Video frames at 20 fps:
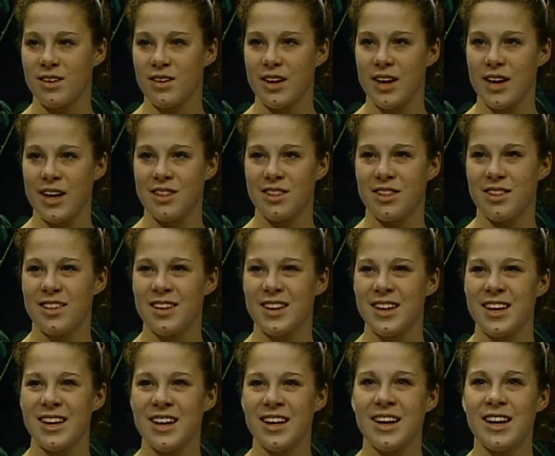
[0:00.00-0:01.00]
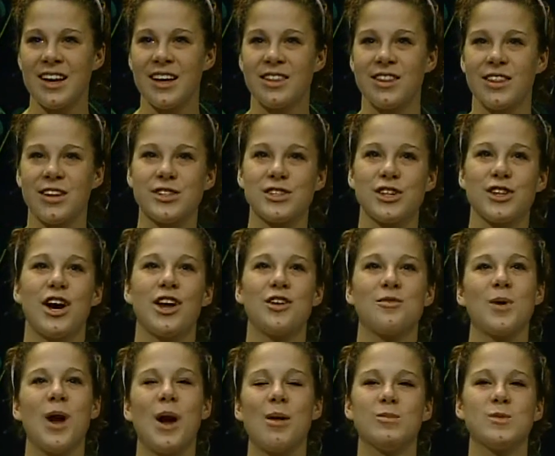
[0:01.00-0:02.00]
And there's a lot of
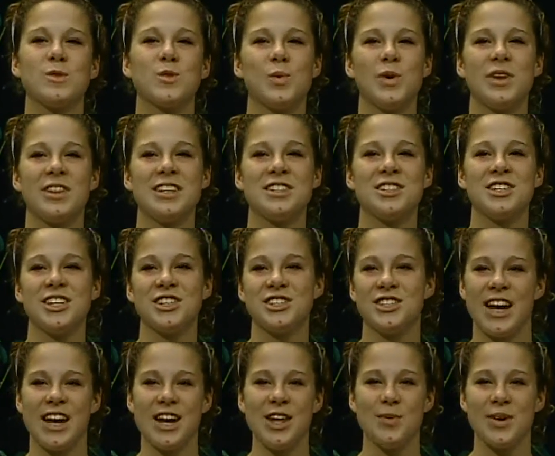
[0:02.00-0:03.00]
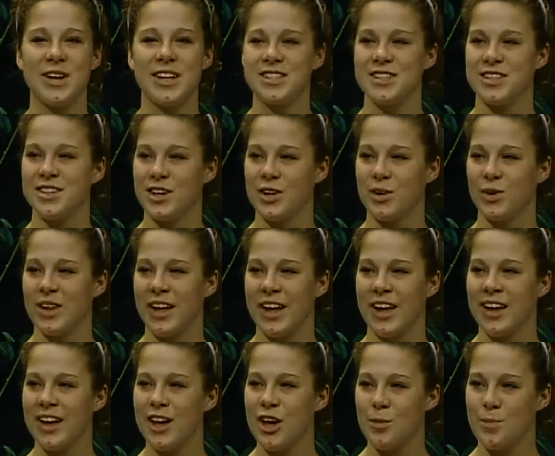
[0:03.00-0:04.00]
problems with education anyways, you know,
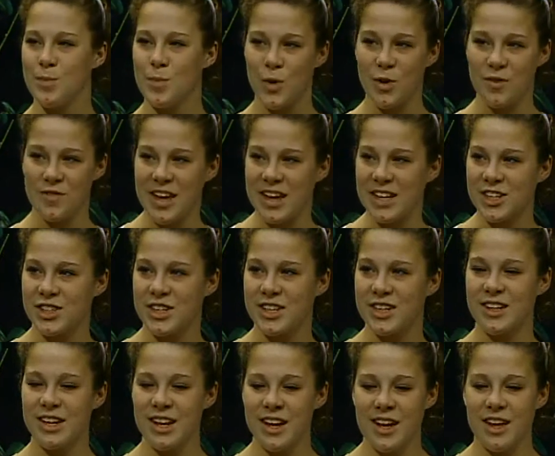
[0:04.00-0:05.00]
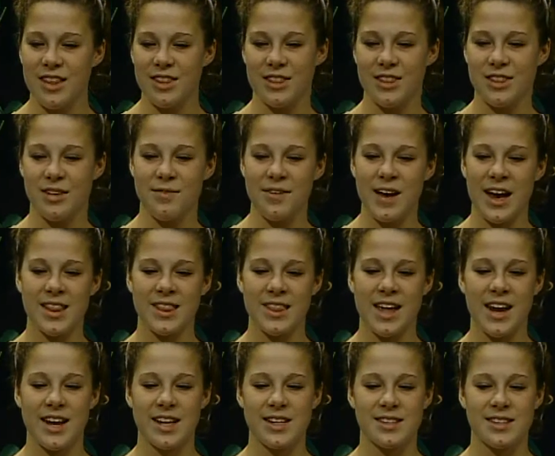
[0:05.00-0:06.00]
like motivation, the fact
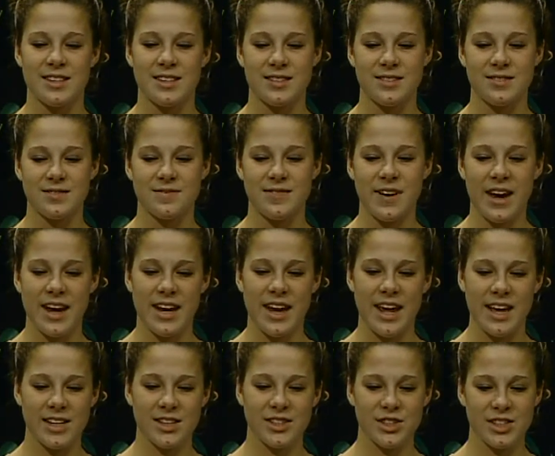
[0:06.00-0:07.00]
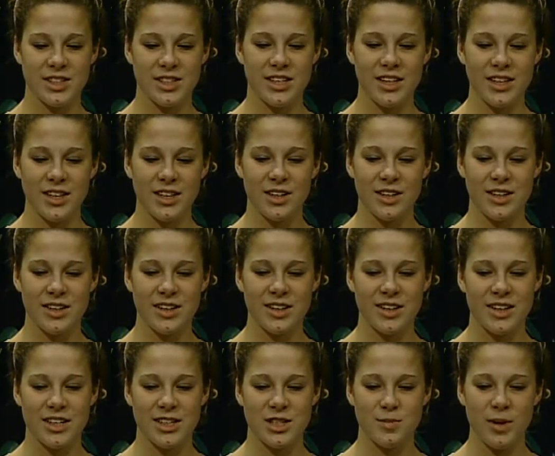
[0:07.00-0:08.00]
that it financially
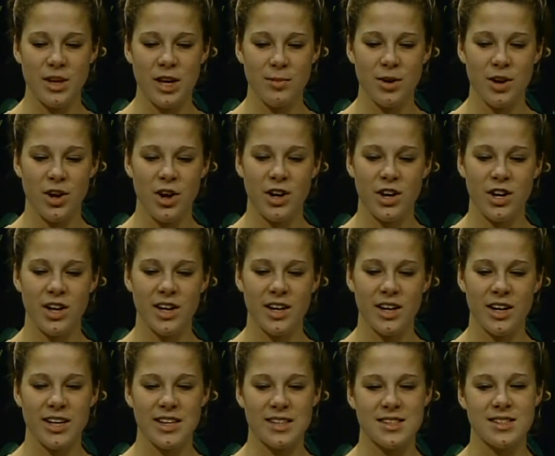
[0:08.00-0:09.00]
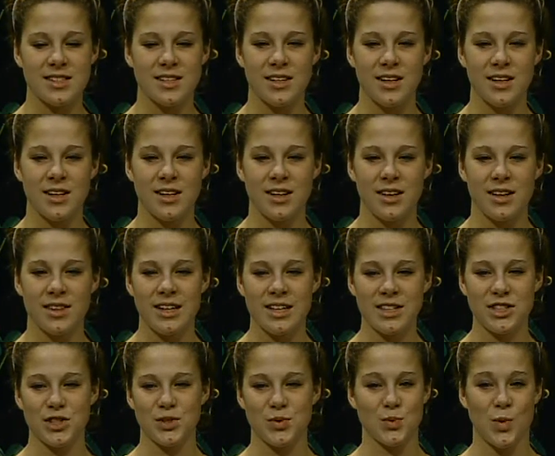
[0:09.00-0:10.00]
it's becoming harder, it's that's
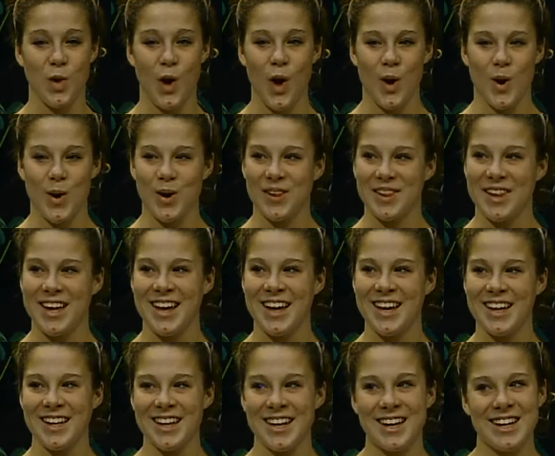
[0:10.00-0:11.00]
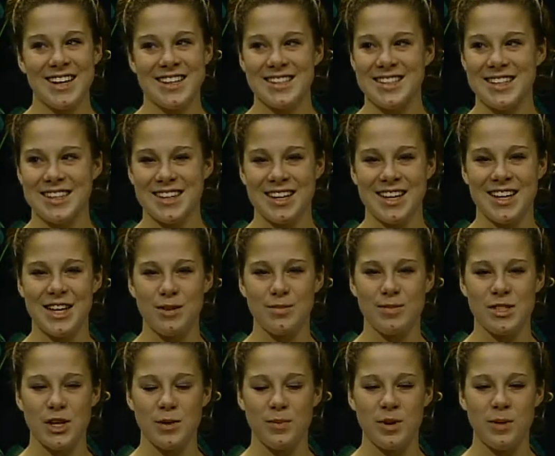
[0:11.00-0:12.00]
just wrong. Like it's going to keep
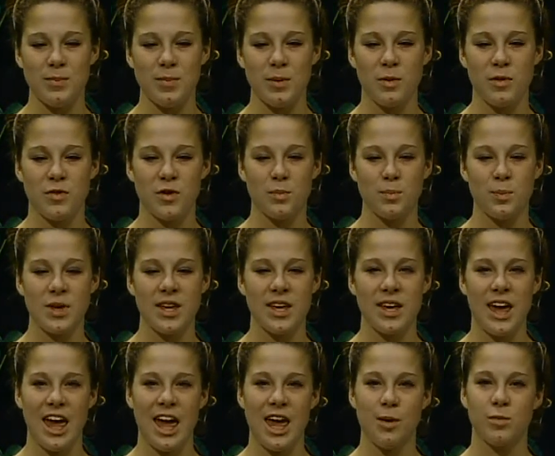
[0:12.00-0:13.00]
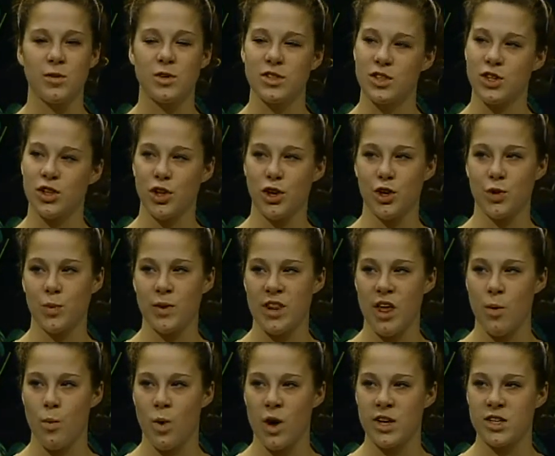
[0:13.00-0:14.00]
so many people from being able to learn when
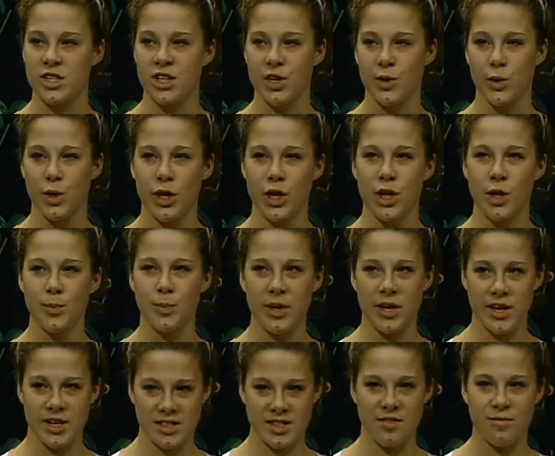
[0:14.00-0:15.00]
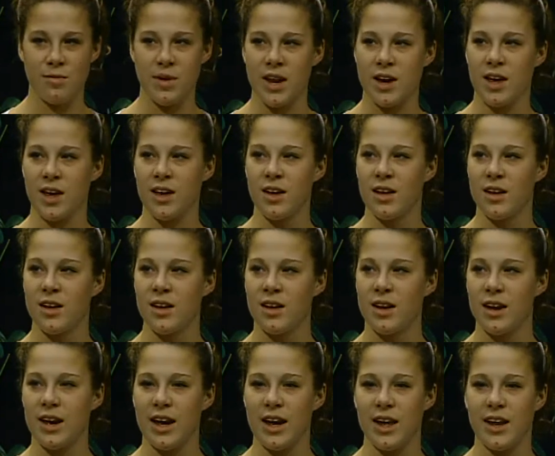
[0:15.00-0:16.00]
they want to because of money.
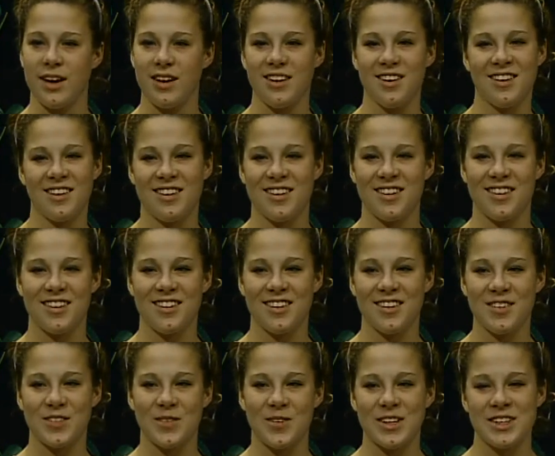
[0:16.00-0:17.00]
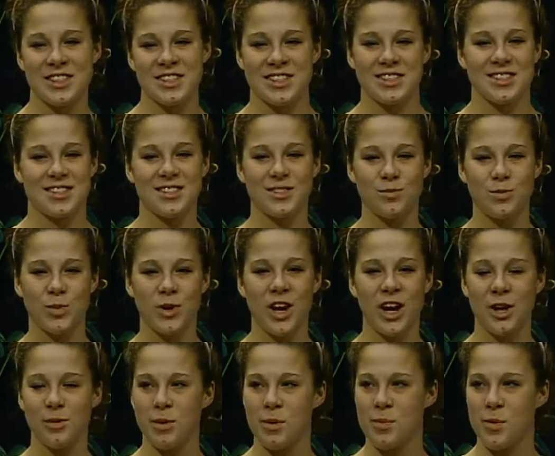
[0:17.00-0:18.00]
And we're just we're
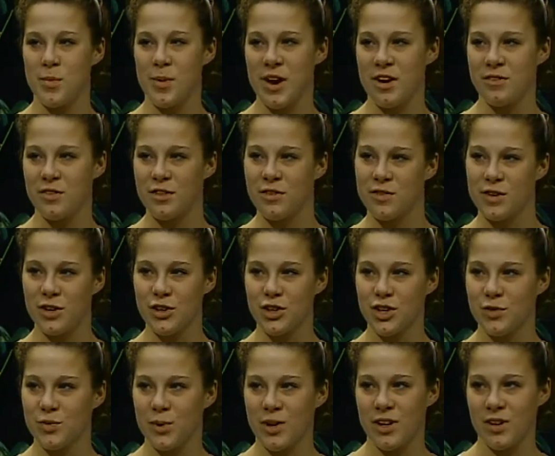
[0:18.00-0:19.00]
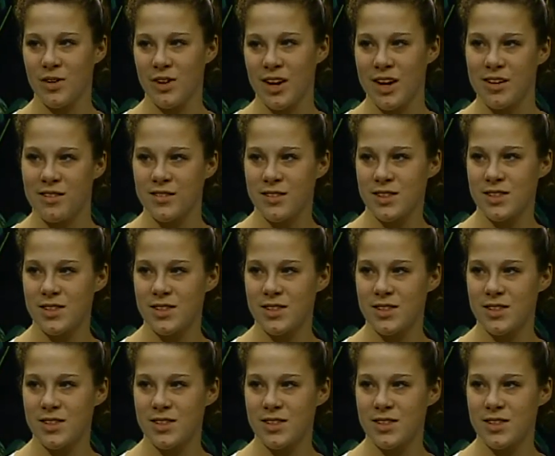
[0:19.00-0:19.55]
not going to be prepared for the future if we don't have a